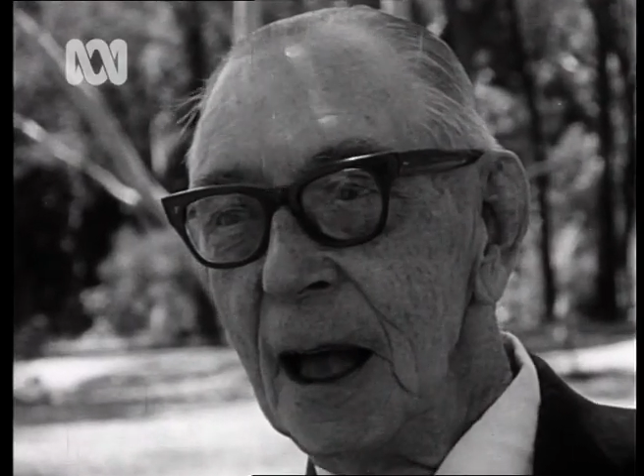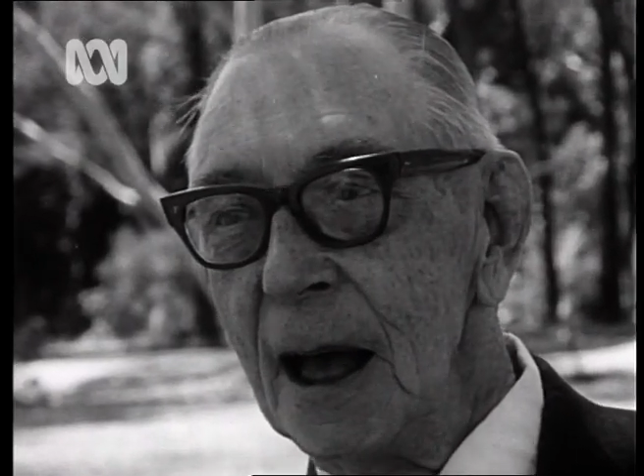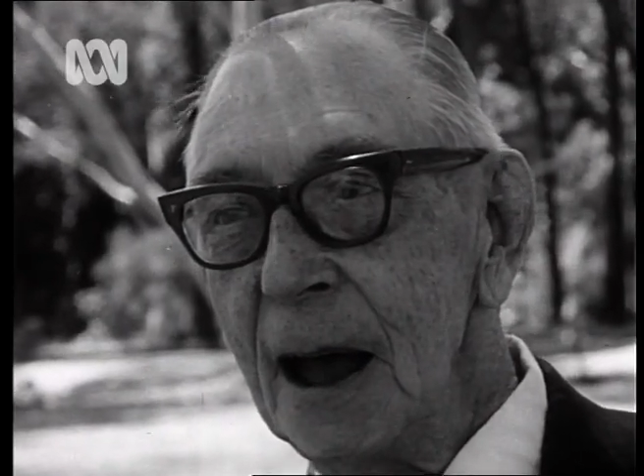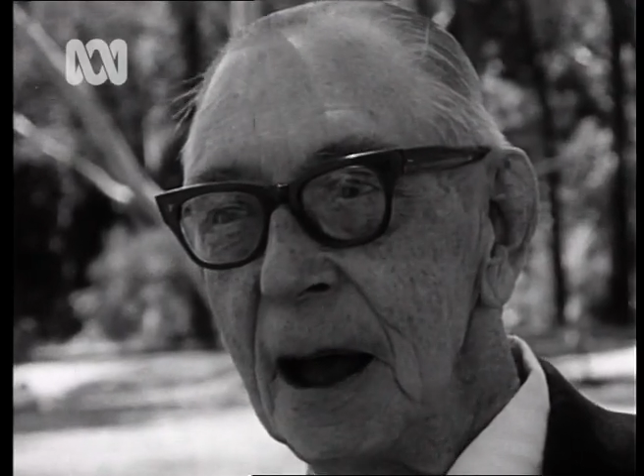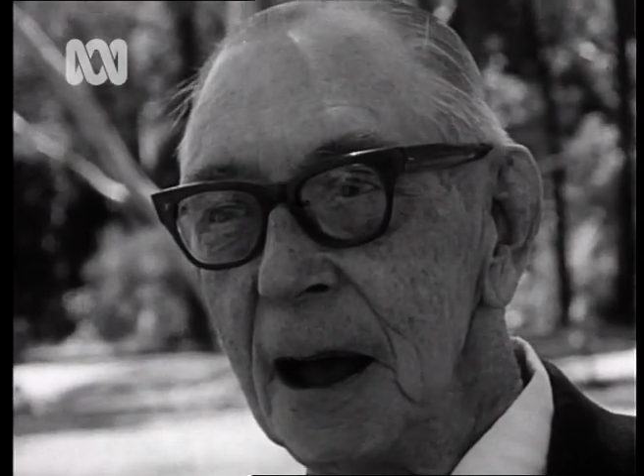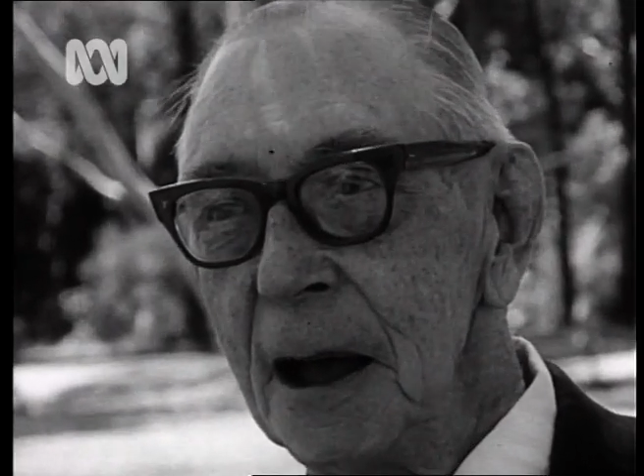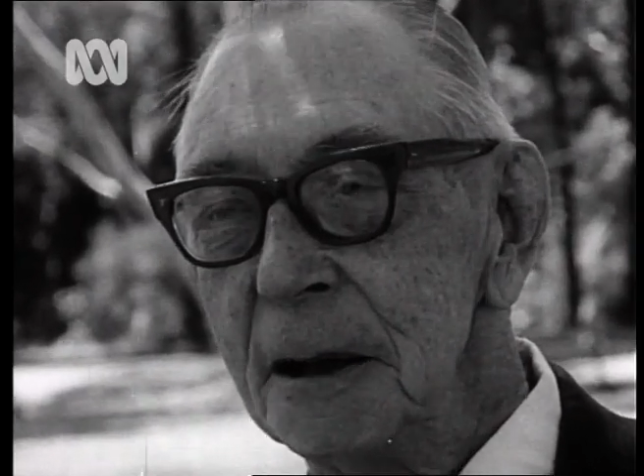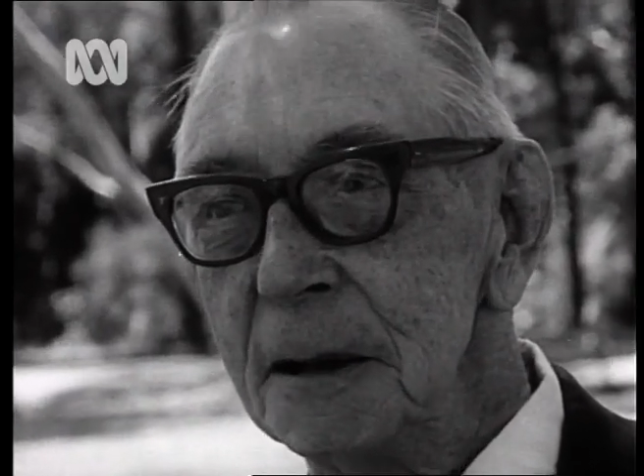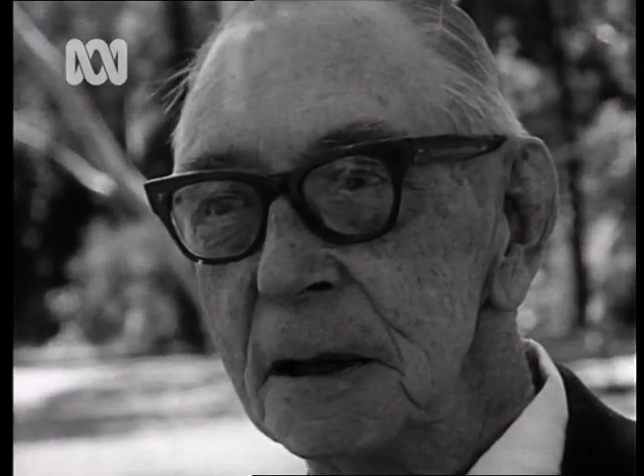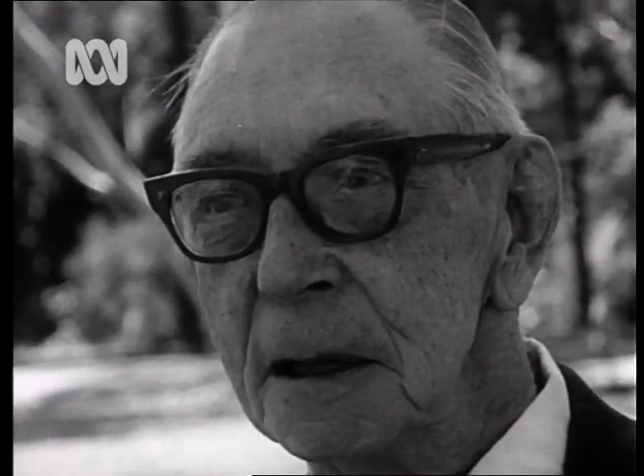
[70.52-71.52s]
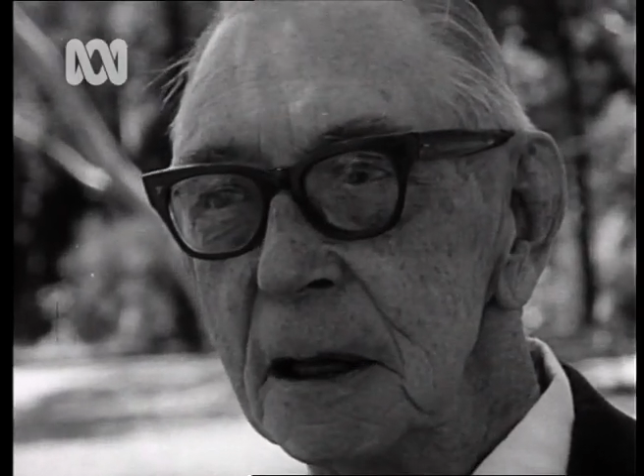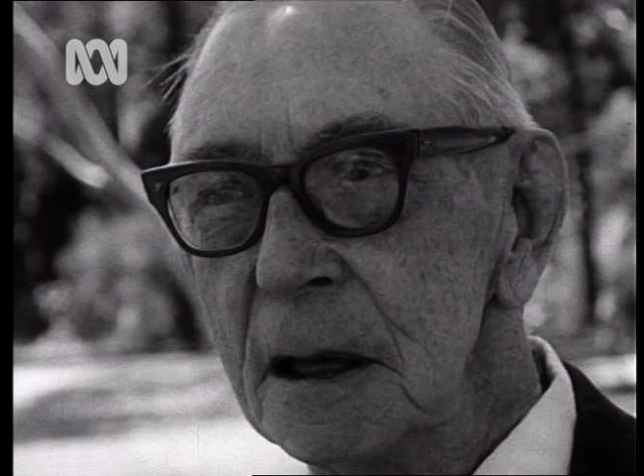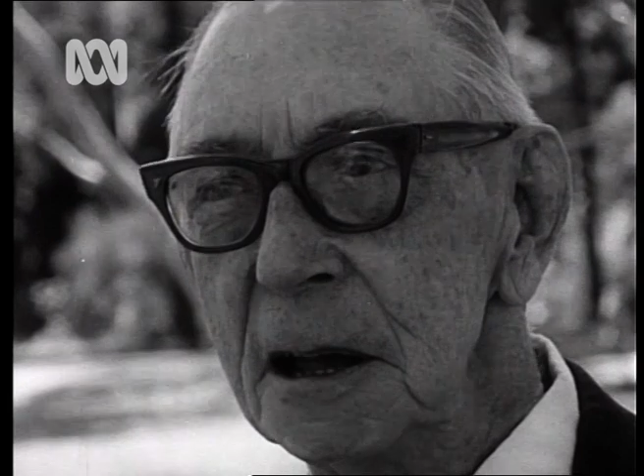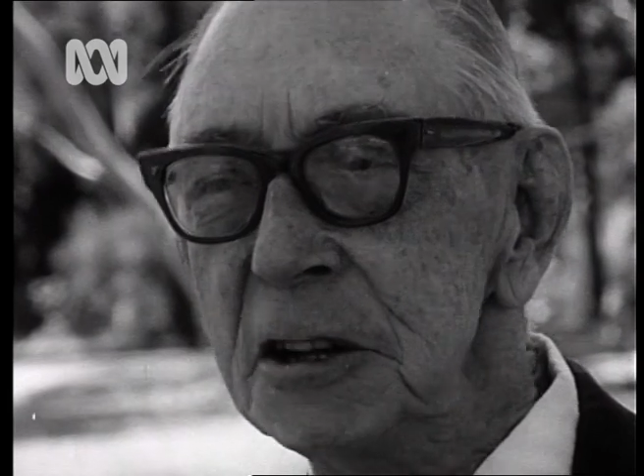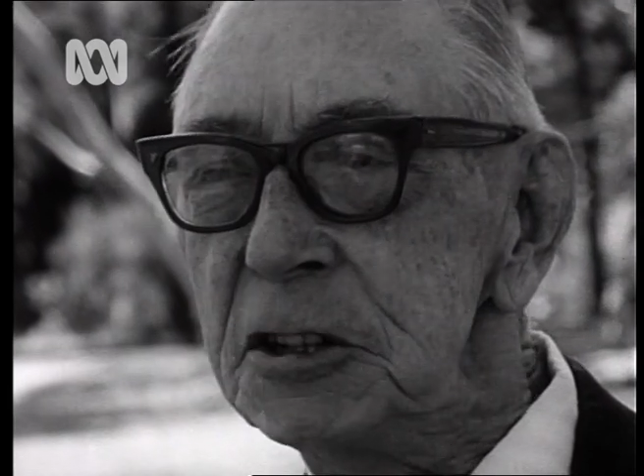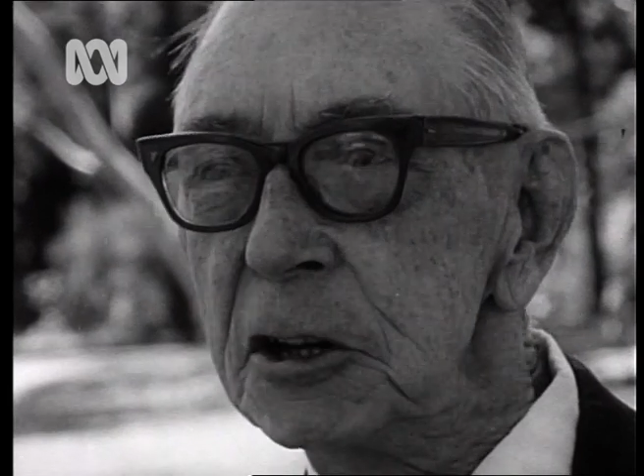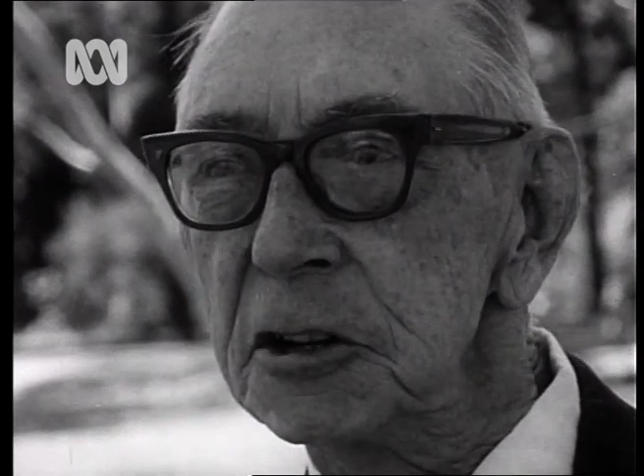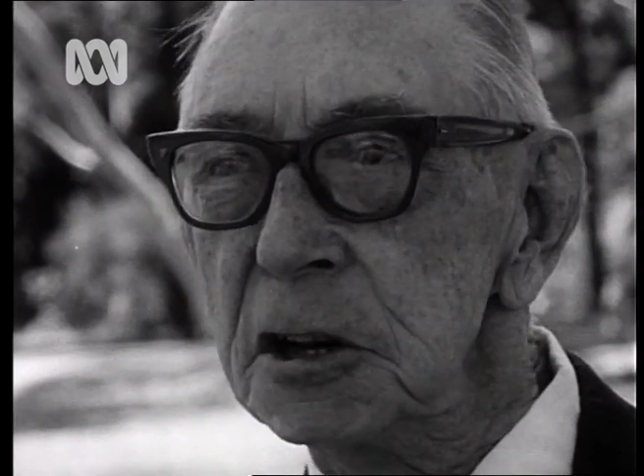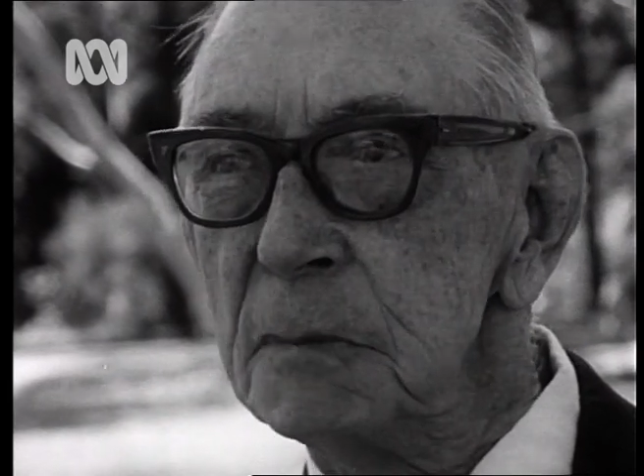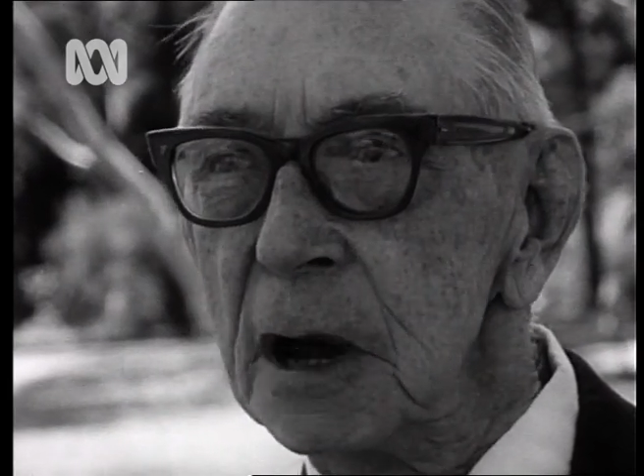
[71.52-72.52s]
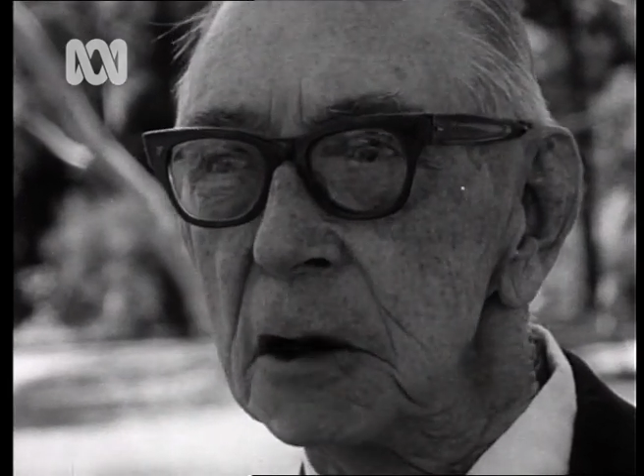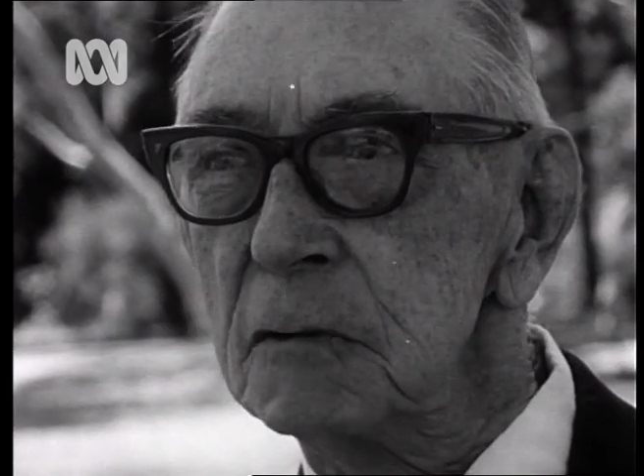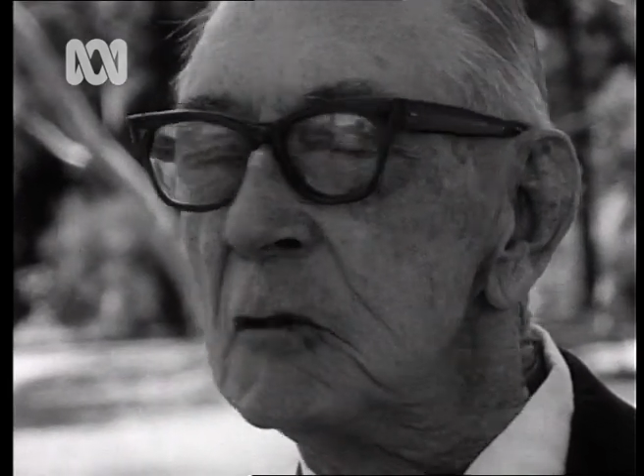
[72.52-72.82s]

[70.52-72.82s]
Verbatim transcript: Uh, a certain amount of